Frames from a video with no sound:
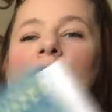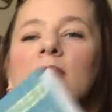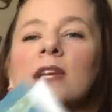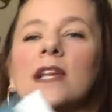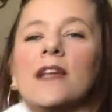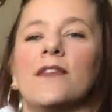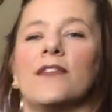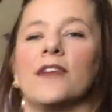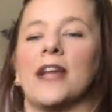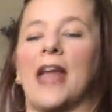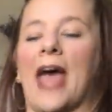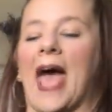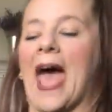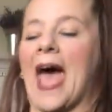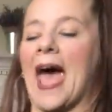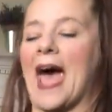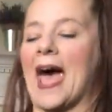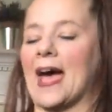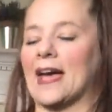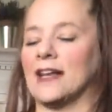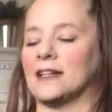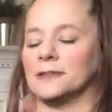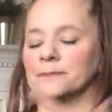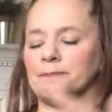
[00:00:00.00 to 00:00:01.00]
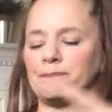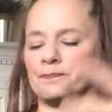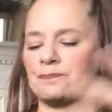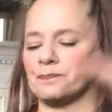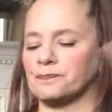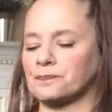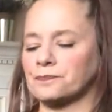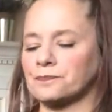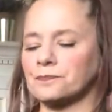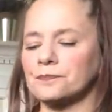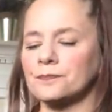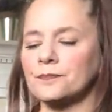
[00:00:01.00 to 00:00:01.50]
You can even add
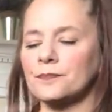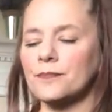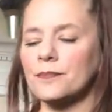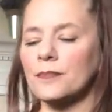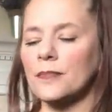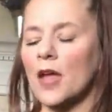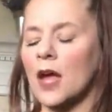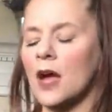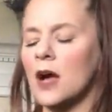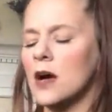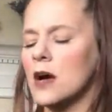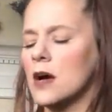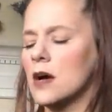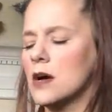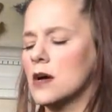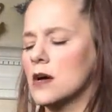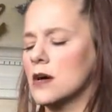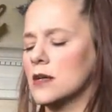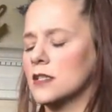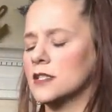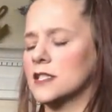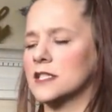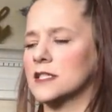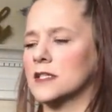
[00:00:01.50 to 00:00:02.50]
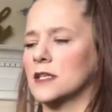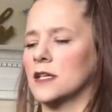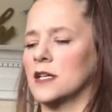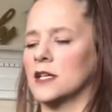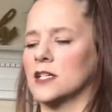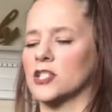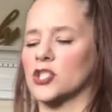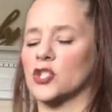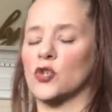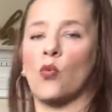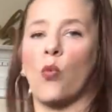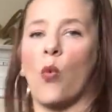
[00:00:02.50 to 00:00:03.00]
a
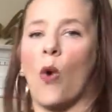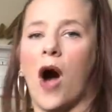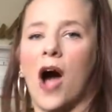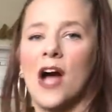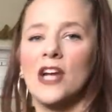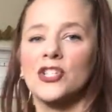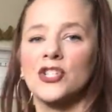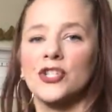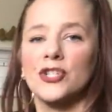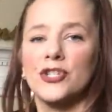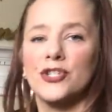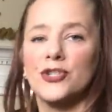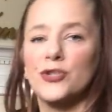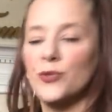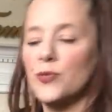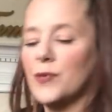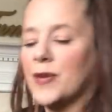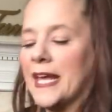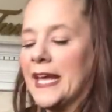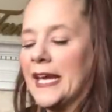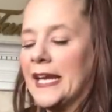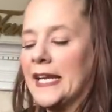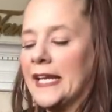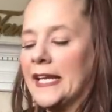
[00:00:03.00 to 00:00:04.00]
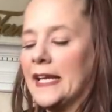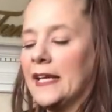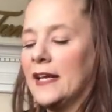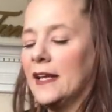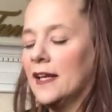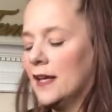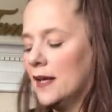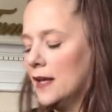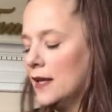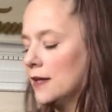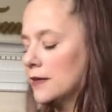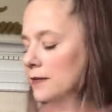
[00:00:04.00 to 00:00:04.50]
squash or
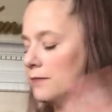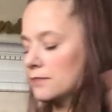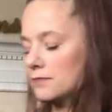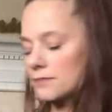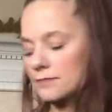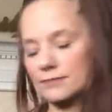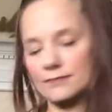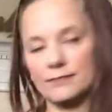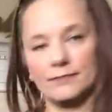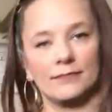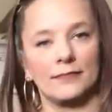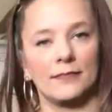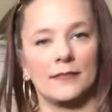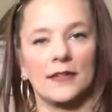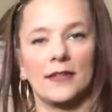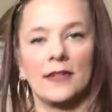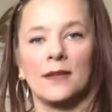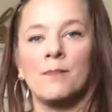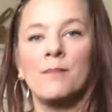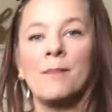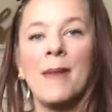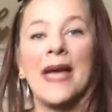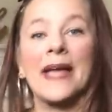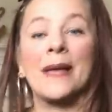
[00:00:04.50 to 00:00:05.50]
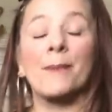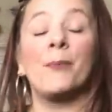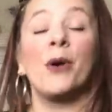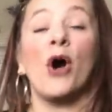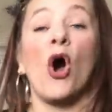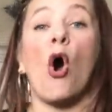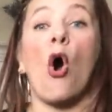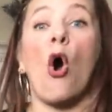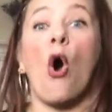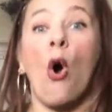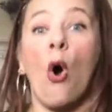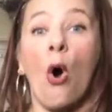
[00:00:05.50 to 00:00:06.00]
zucchini. I
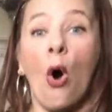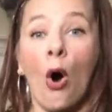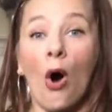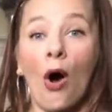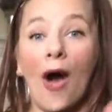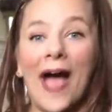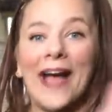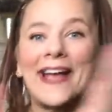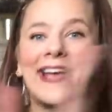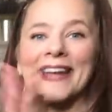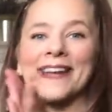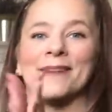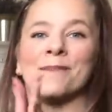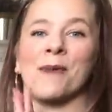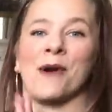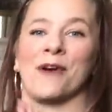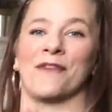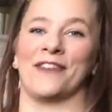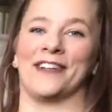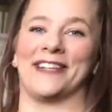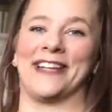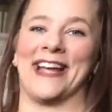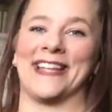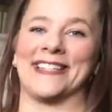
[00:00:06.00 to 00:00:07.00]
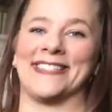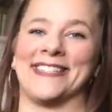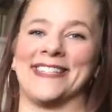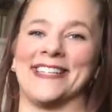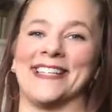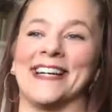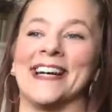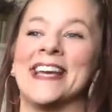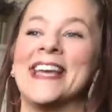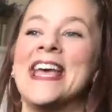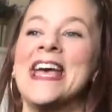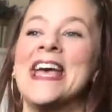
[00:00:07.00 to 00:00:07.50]
got the perfect
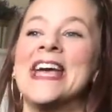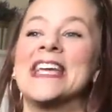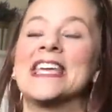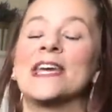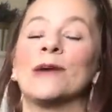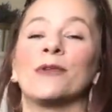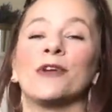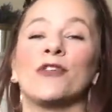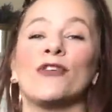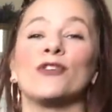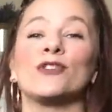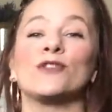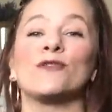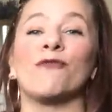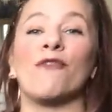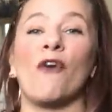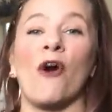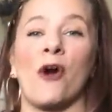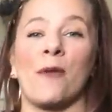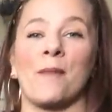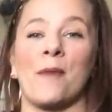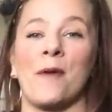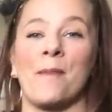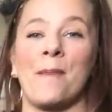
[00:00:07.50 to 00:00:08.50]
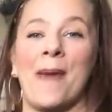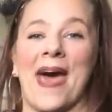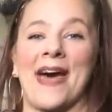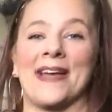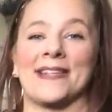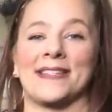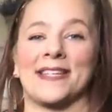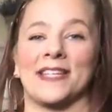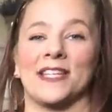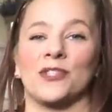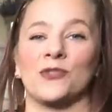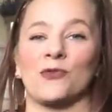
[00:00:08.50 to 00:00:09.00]
idea. Get one of those farmer
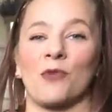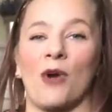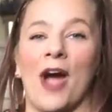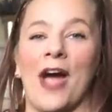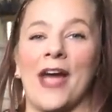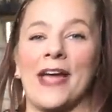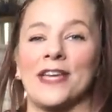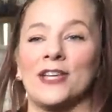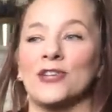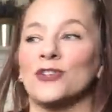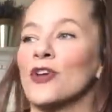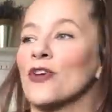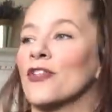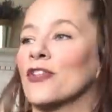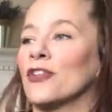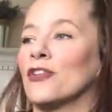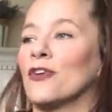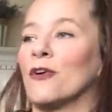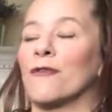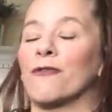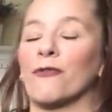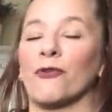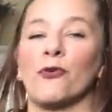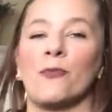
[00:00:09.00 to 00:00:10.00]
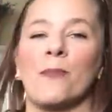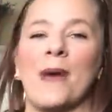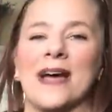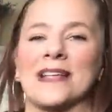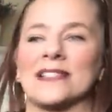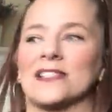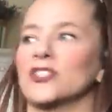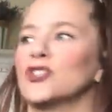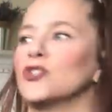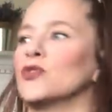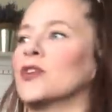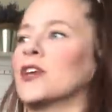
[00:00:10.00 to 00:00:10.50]
baskets, right? You know, the little fruit
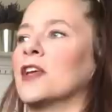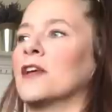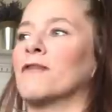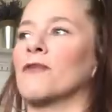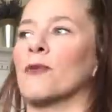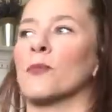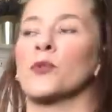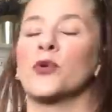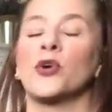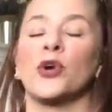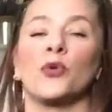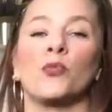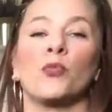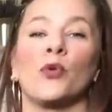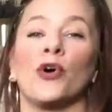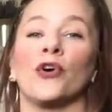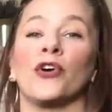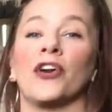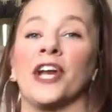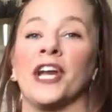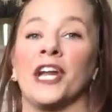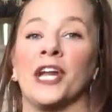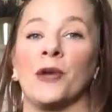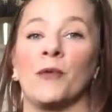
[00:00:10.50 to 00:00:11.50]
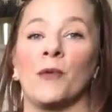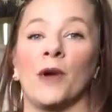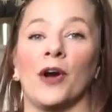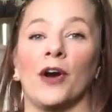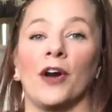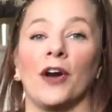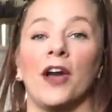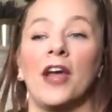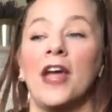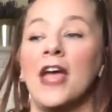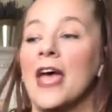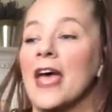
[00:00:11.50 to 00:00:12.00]
baskets. You can get them from Goodwill or
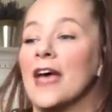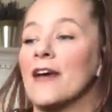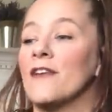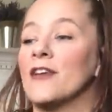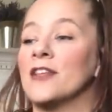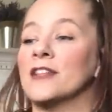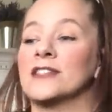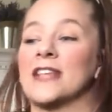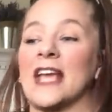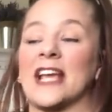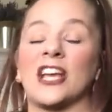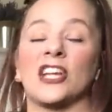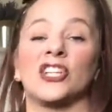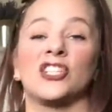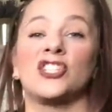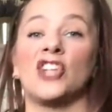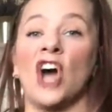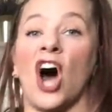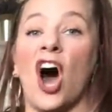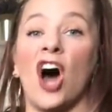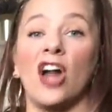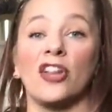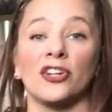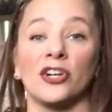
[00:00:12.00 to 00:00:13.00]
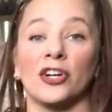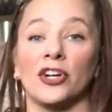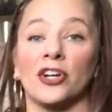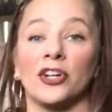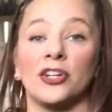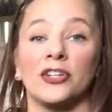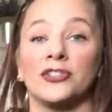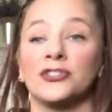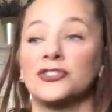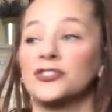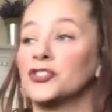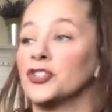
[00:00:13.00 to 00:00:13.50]
anywhere. It's like $1 to
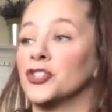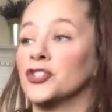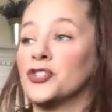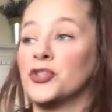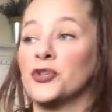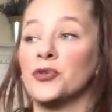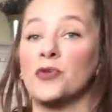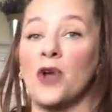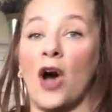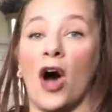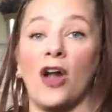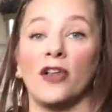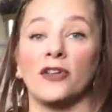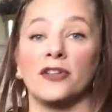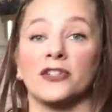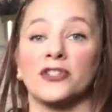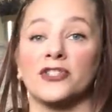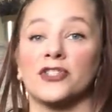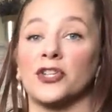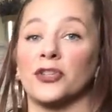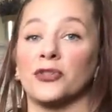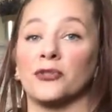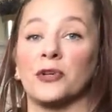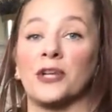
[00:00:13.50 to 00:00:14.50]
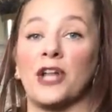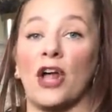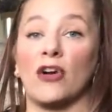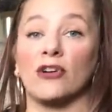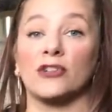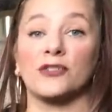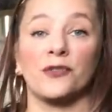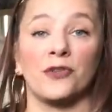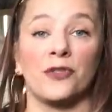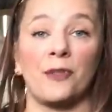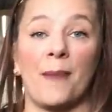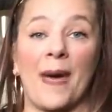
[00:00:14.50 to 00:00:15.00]
$2 to
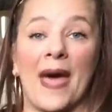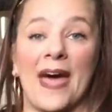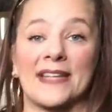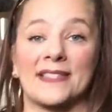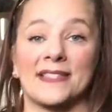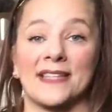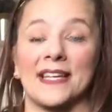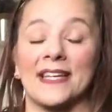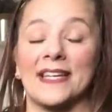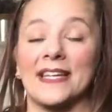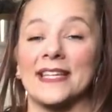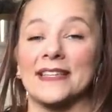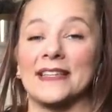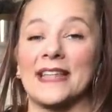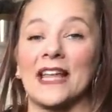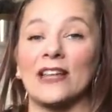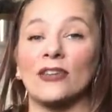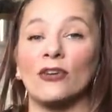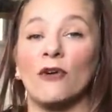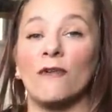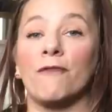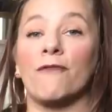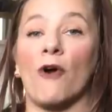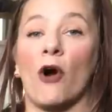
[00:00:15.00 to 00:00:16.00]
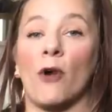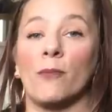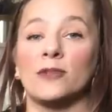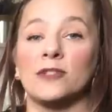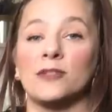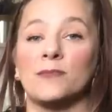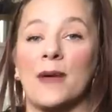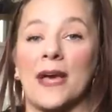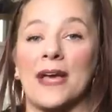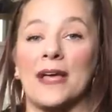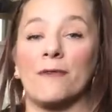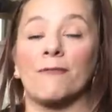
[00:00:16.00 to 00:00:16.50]
$3 for the basket. Get that little
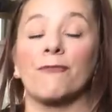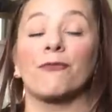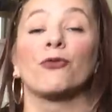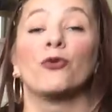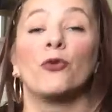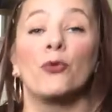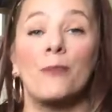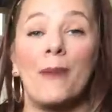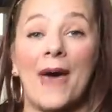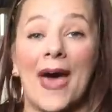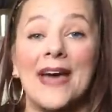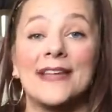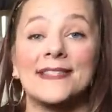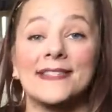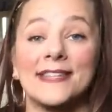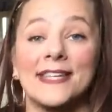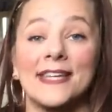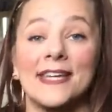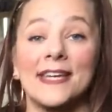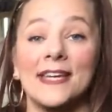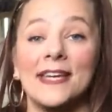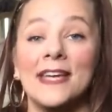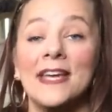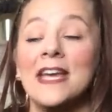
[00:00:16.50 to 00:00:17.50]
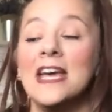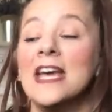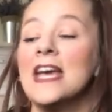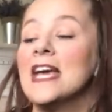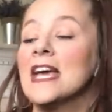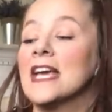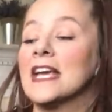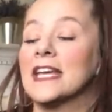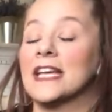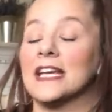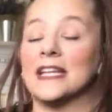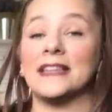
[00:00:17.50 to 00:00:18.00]
farmer's fruit basket.
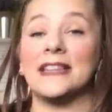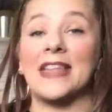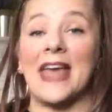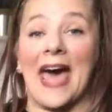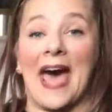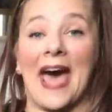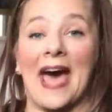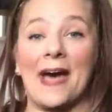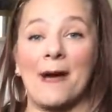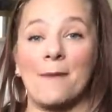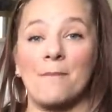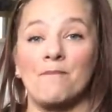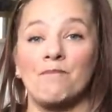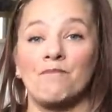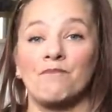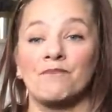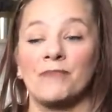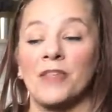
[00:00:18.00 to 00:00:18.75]
Get that.